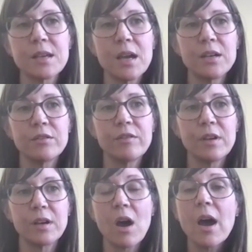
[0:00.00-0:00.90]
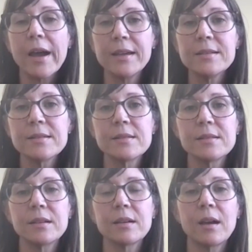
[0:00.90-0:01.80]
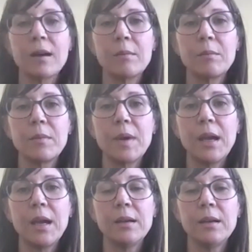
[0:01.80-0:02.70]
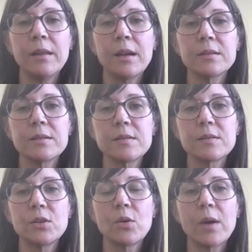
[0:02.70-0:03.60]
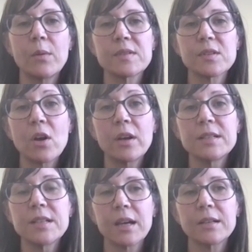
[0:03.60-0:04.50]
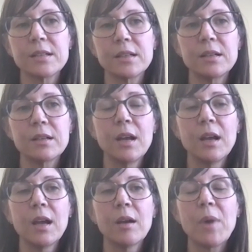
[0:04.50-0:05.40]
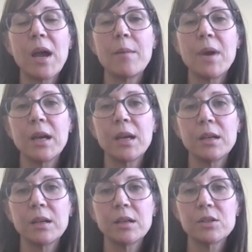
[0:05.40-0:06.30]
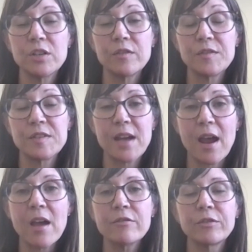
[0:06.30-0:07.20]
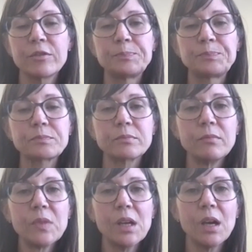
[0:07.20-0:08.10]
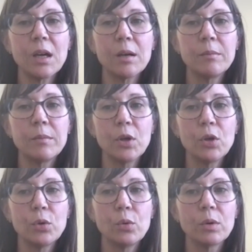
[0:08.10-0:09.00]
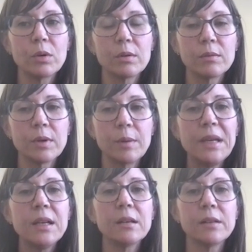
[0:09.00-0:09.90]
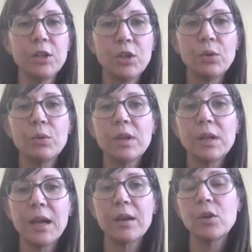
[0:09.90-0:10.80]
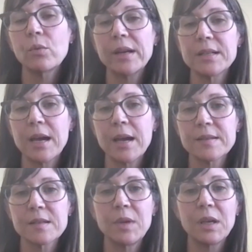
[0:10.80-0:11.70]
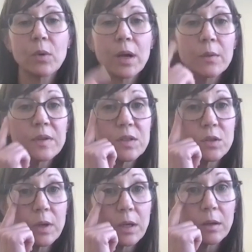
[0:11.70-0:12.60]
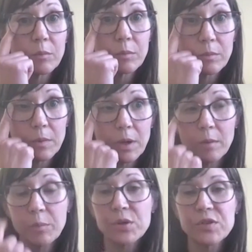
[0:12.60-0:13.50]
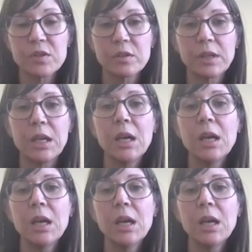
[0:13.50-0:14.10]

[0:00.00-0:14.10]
kind of the guise. And that's, you know, I was contacted by my chief of staff, who immediately knew that he had no right to ask me what I was doing personally.